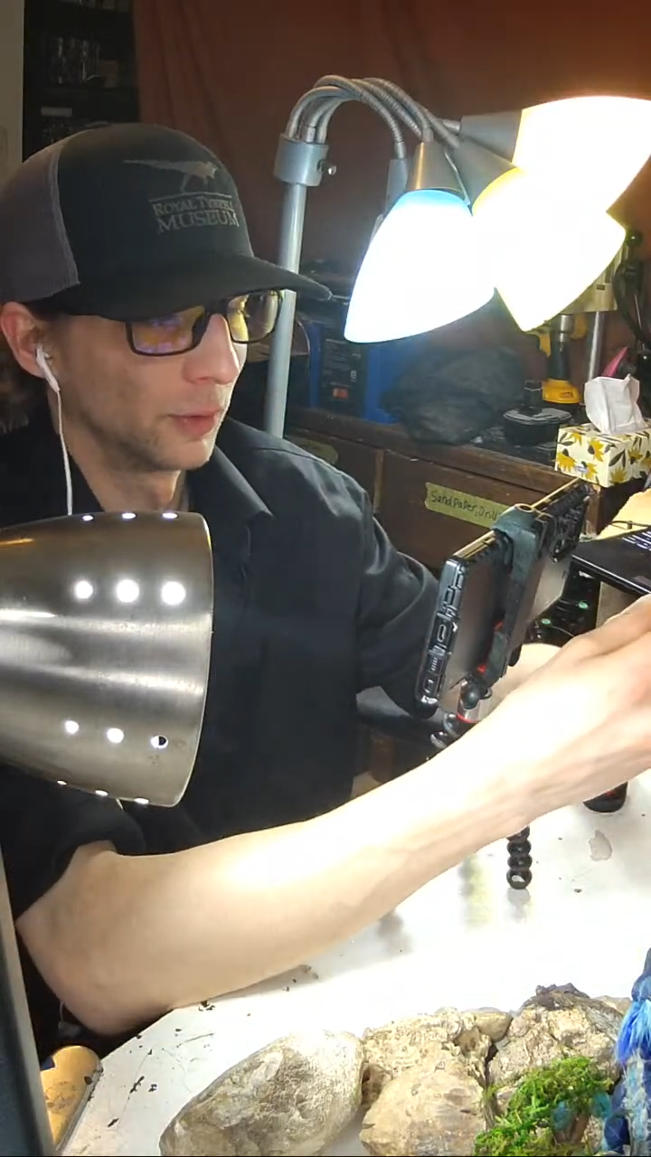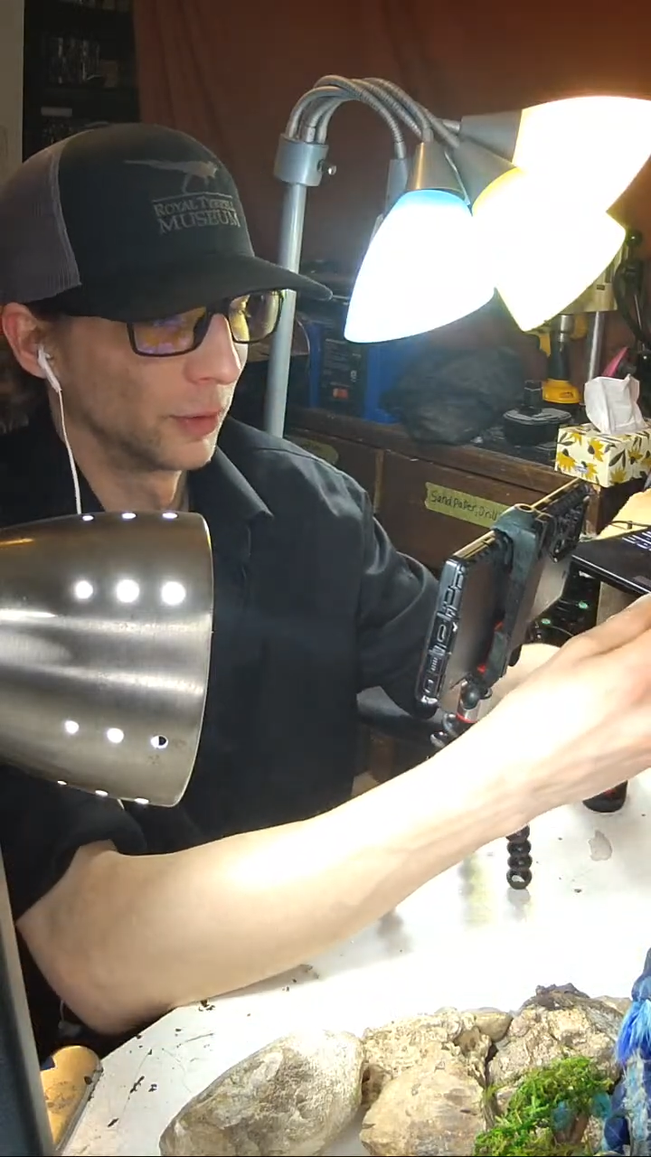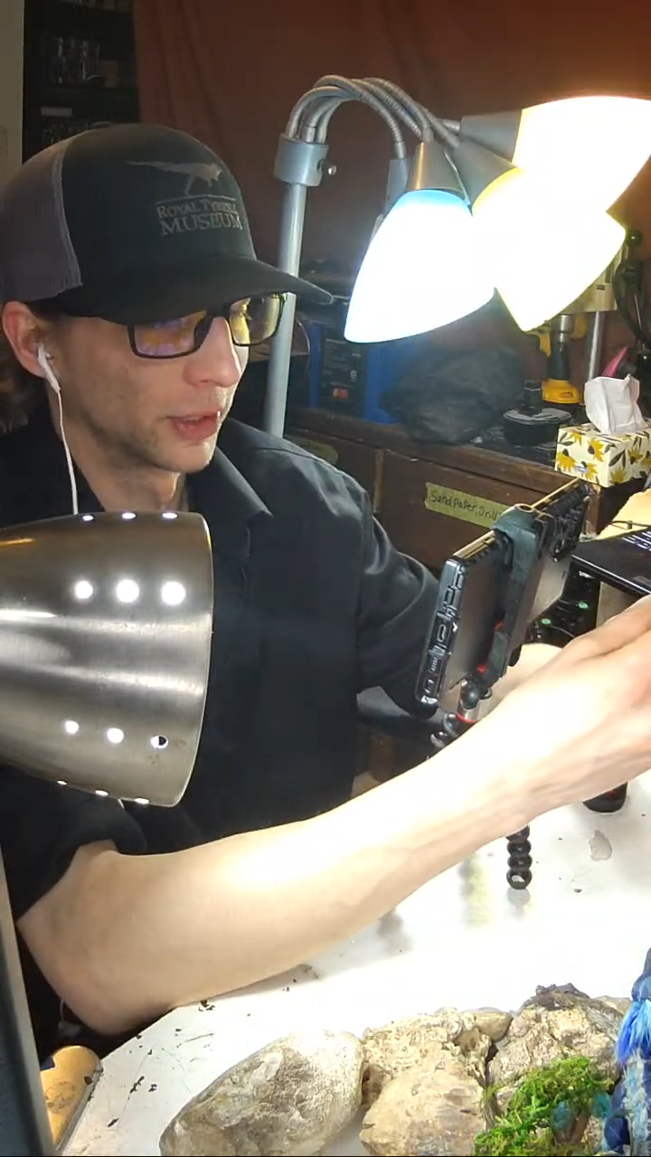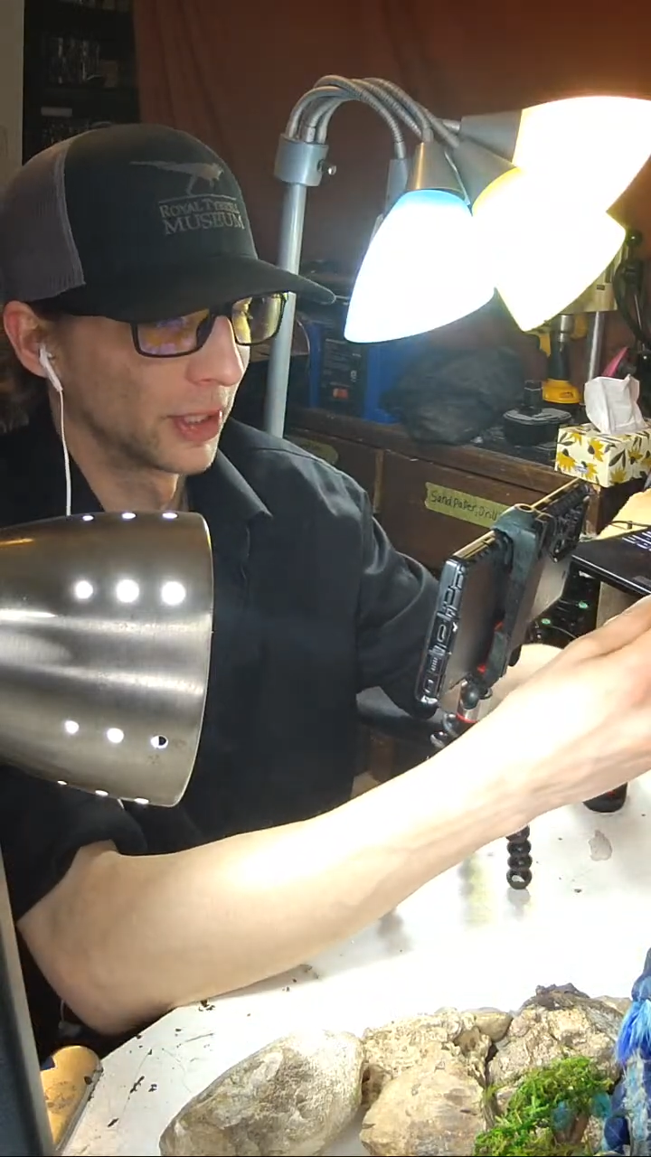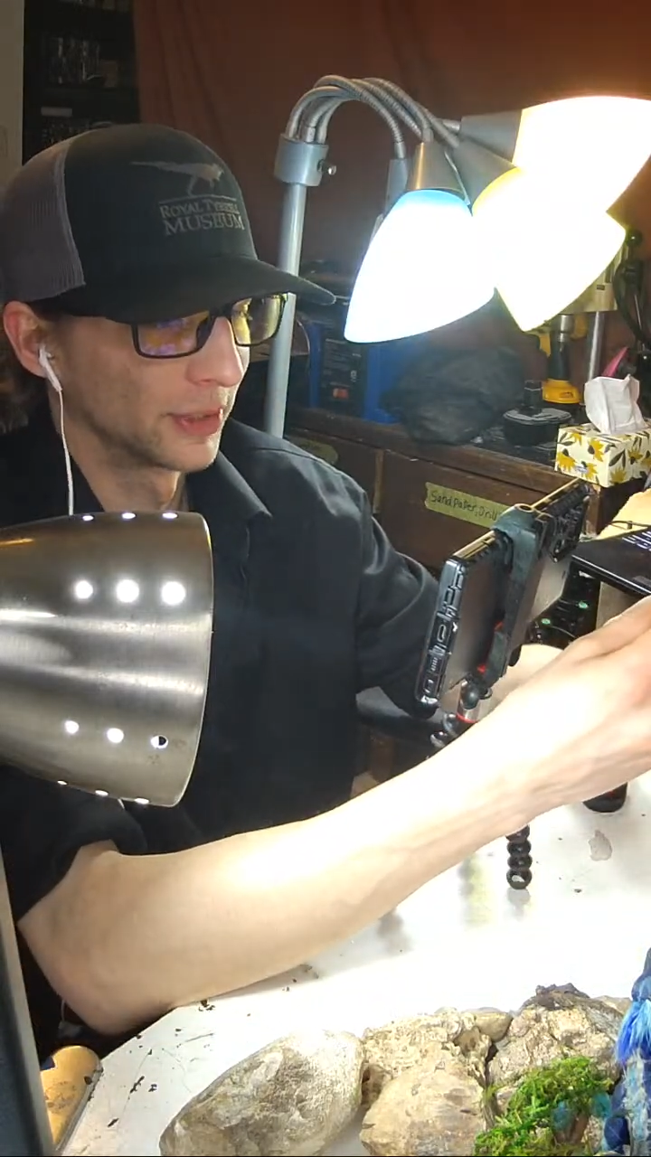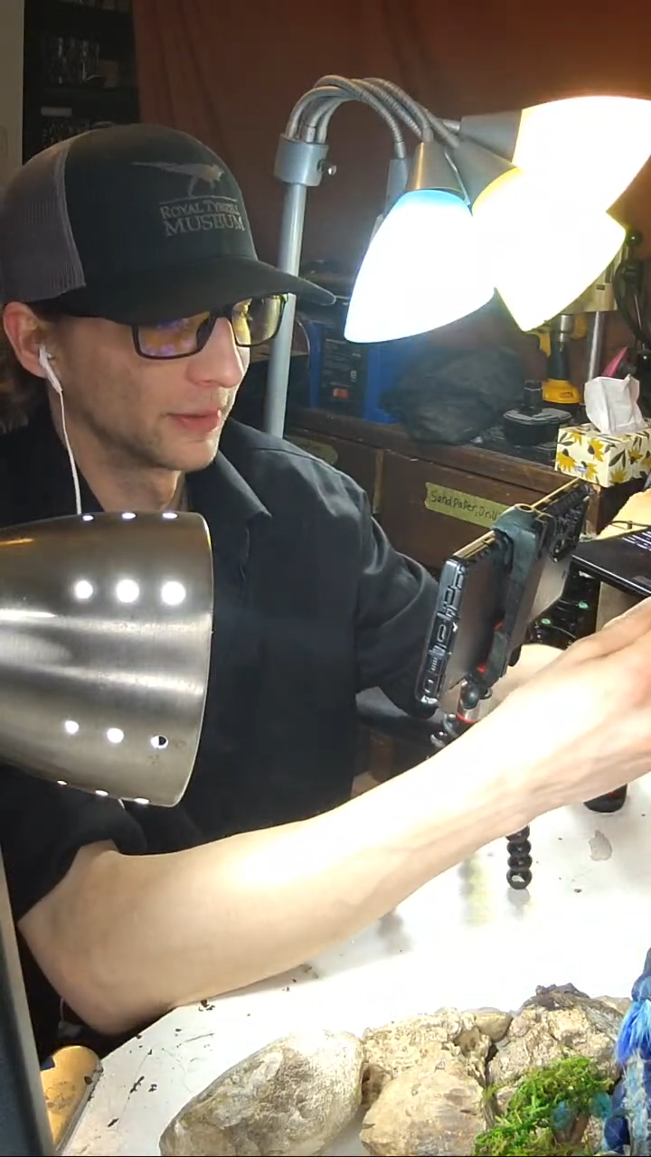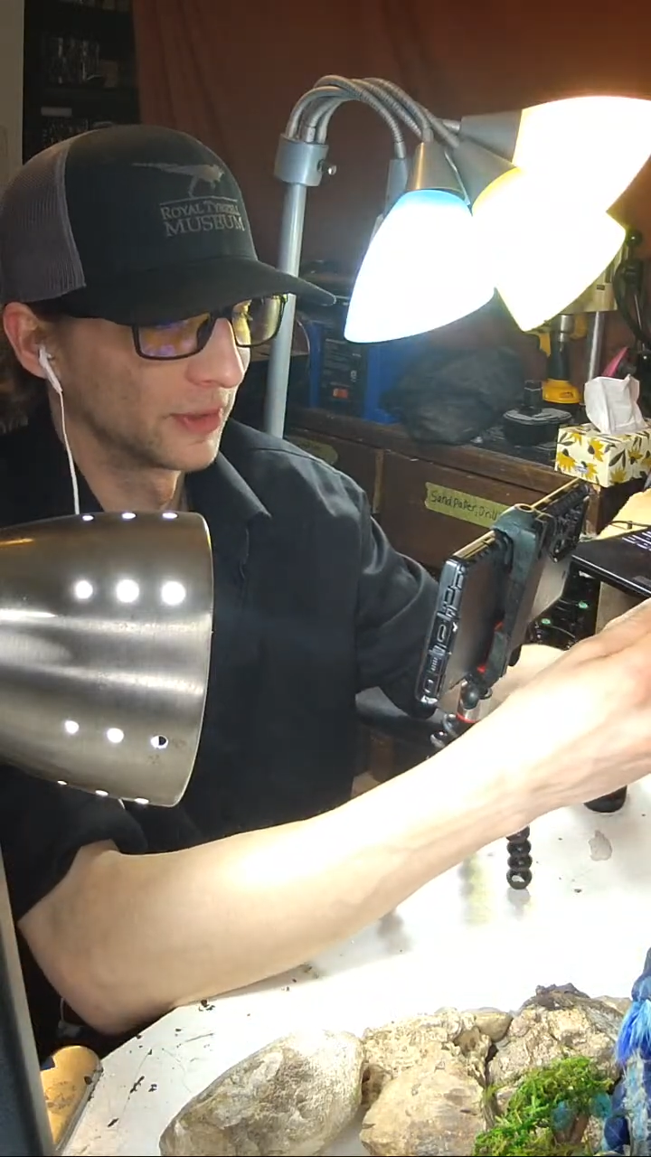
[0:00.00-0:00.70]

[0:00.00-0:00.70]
work on some